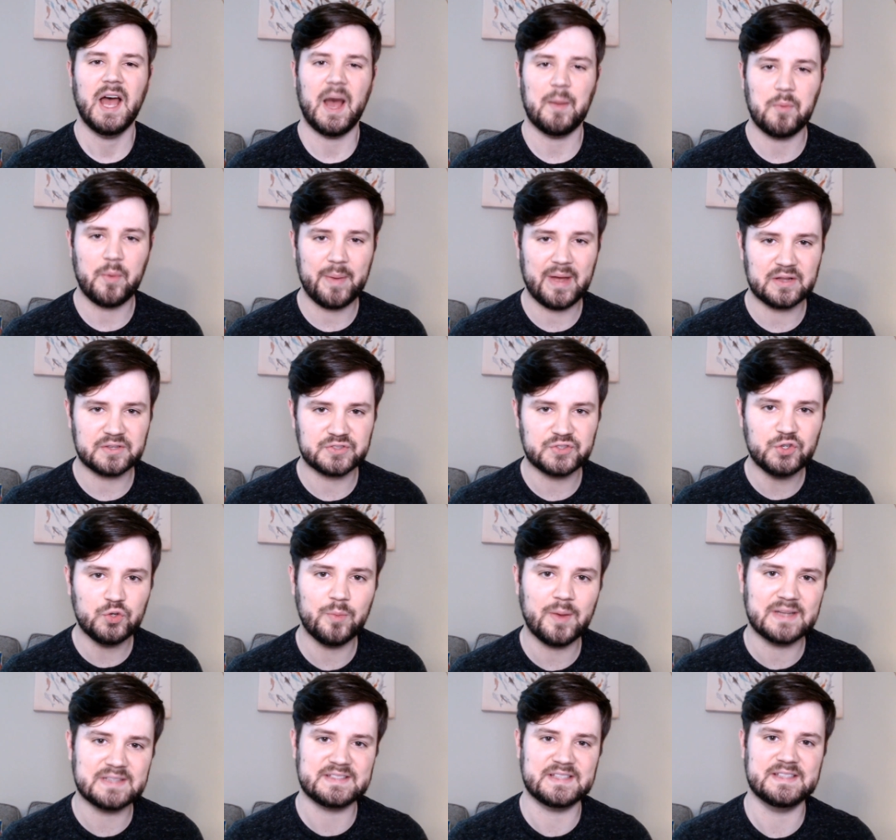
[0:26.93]
I'm about 2
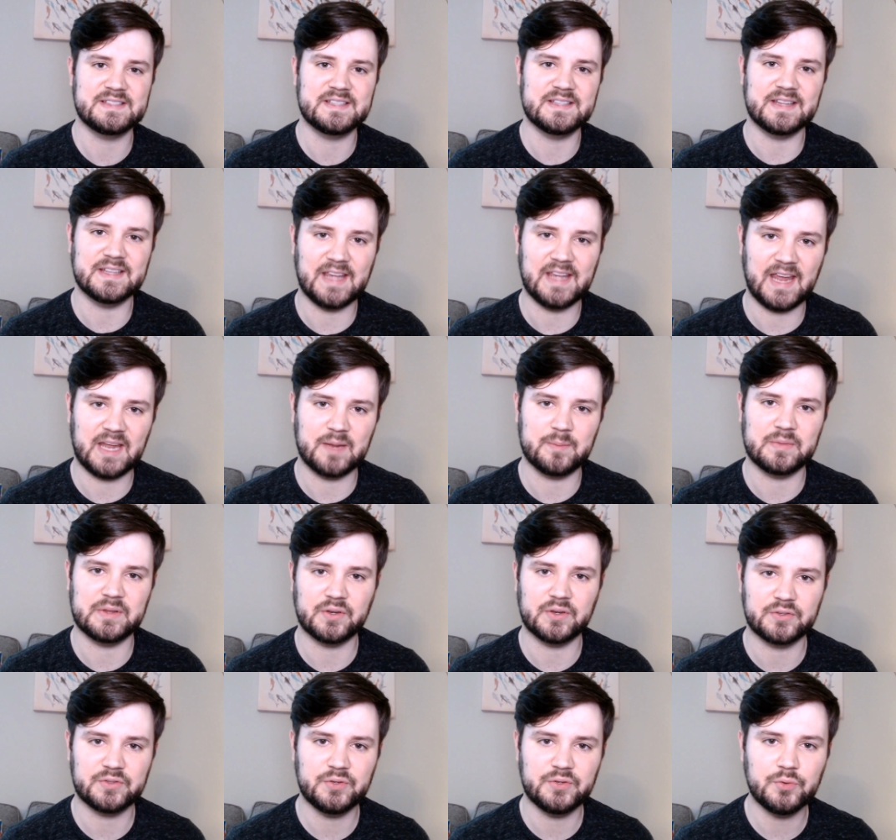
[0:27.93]
months into the game, and
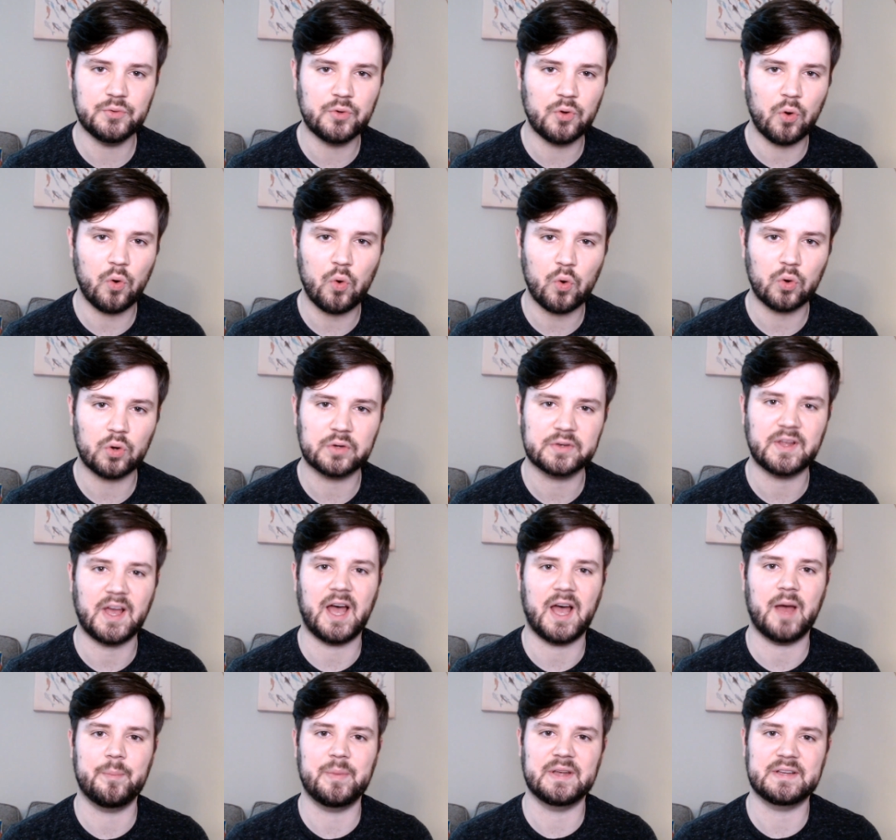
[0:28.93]
there are two core
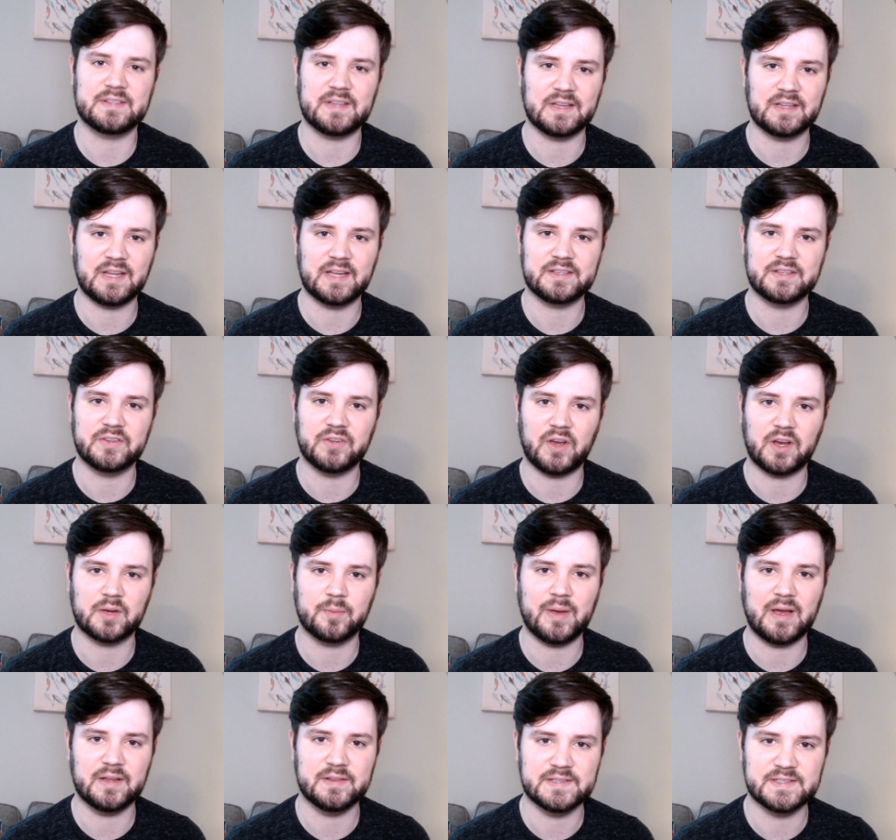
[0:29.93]
topics I'd like to talk
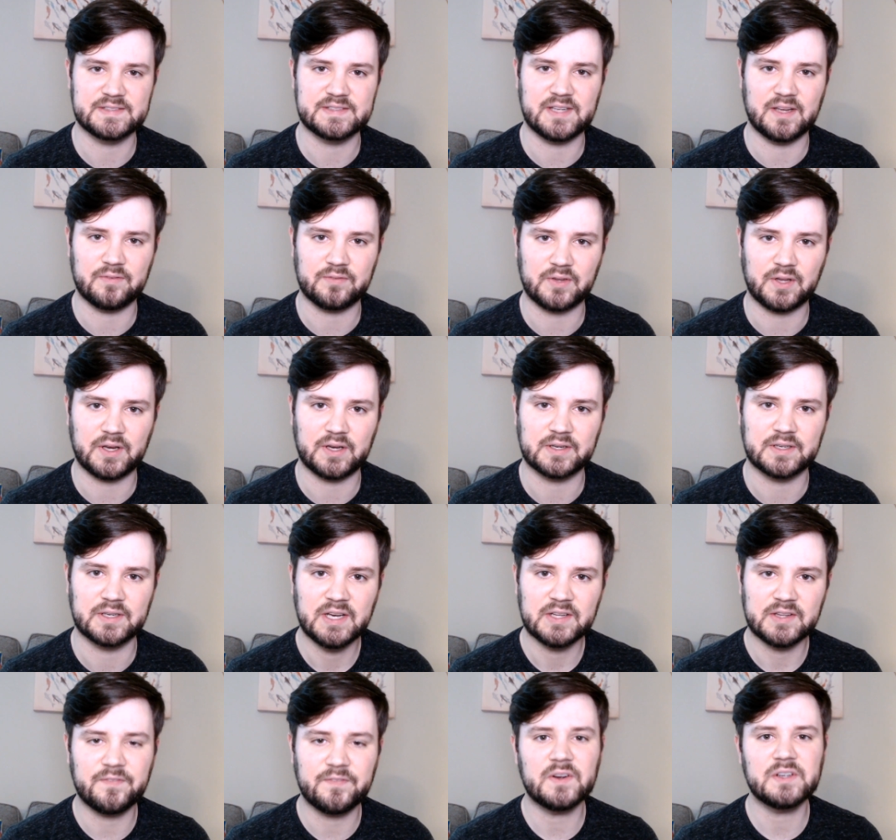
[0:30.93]
about in this devlog.
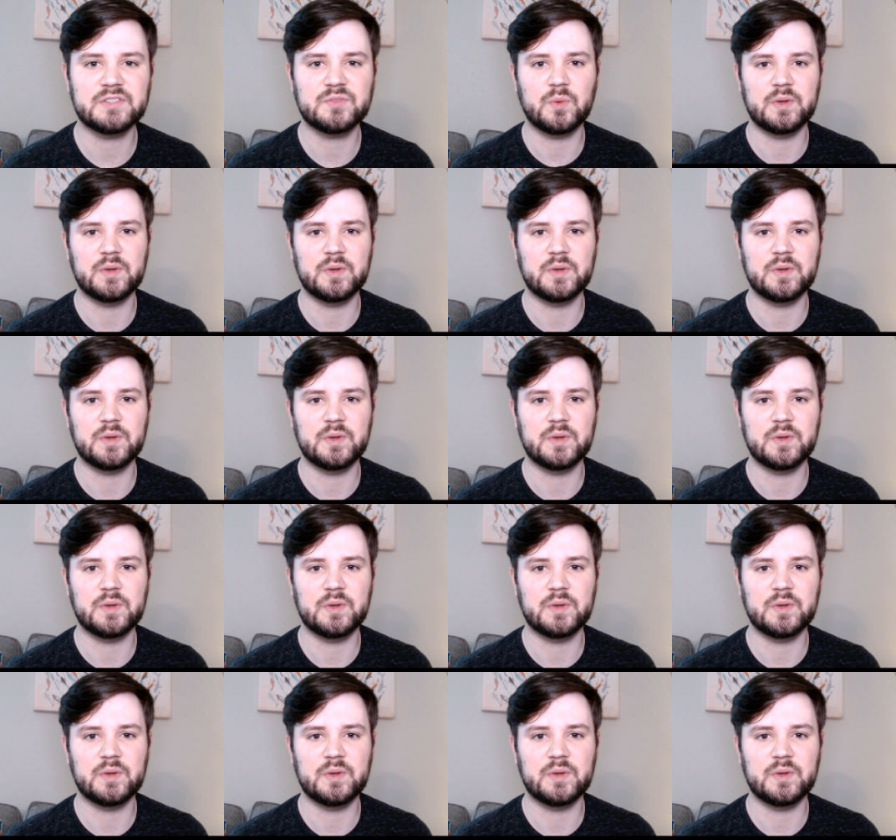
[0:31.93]
The first